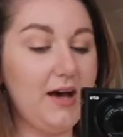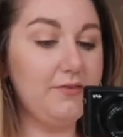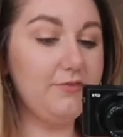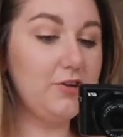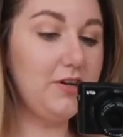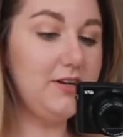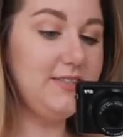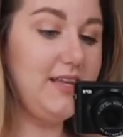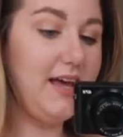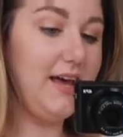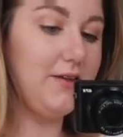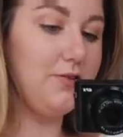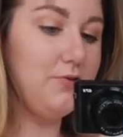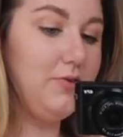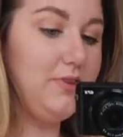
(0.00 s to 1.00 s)
I've got to say,
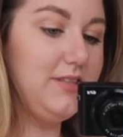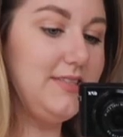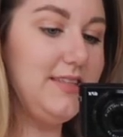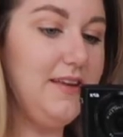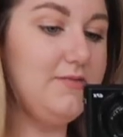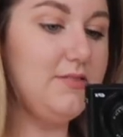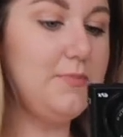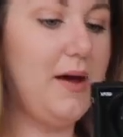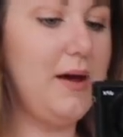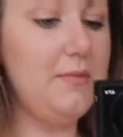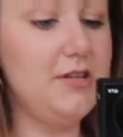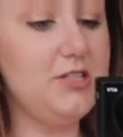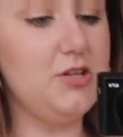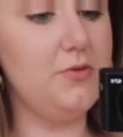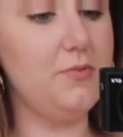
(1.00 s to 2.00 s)
I thought the sleeves might
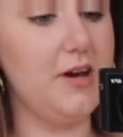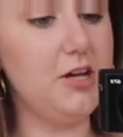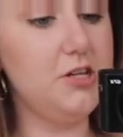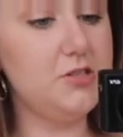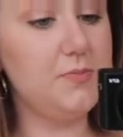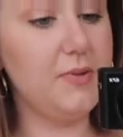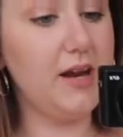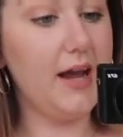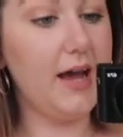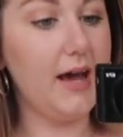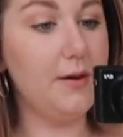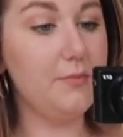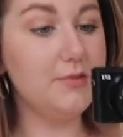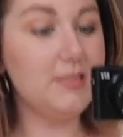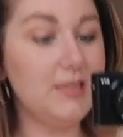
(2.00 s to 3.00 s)
be too much, but I
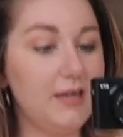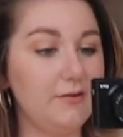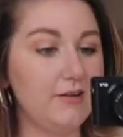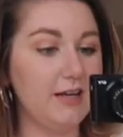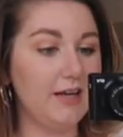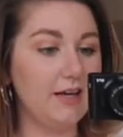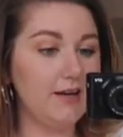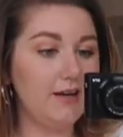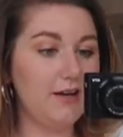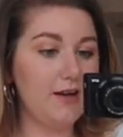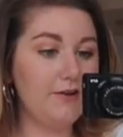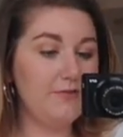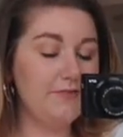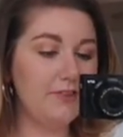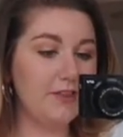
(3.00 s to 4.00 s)
absolutely
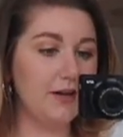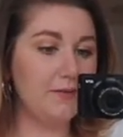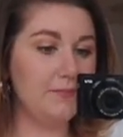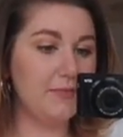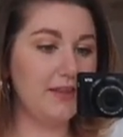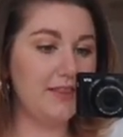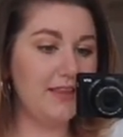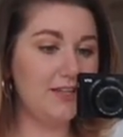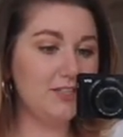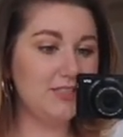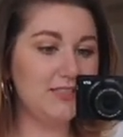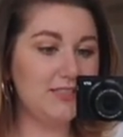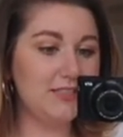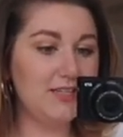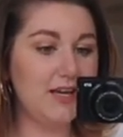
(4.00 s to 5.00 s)
love them. They
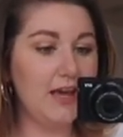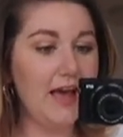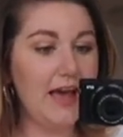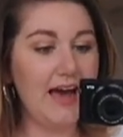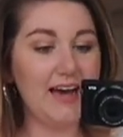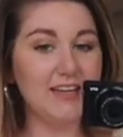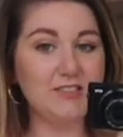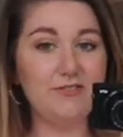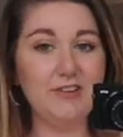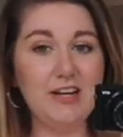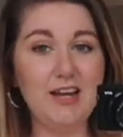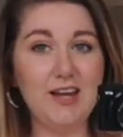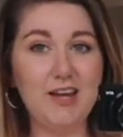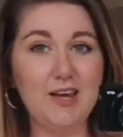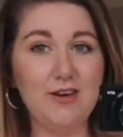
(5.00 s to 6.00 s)
just add a
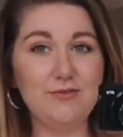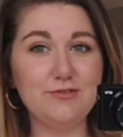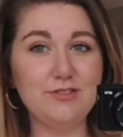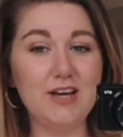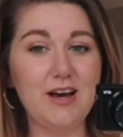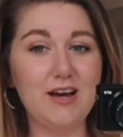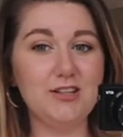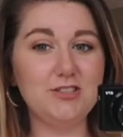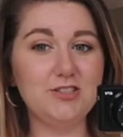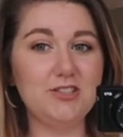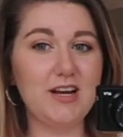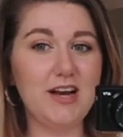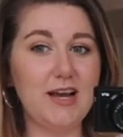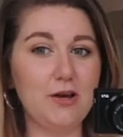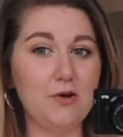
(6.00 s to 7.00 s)
really cute touch
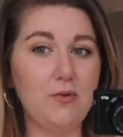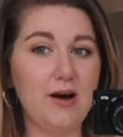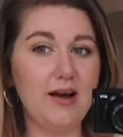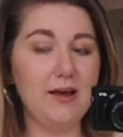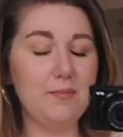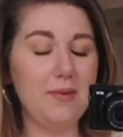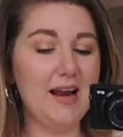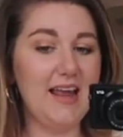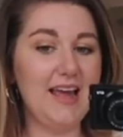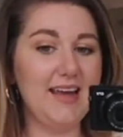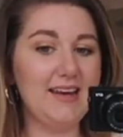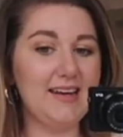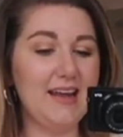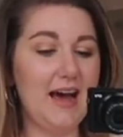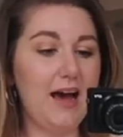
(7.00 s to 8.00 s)
to like quite a
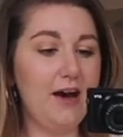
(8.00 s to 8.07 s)
plain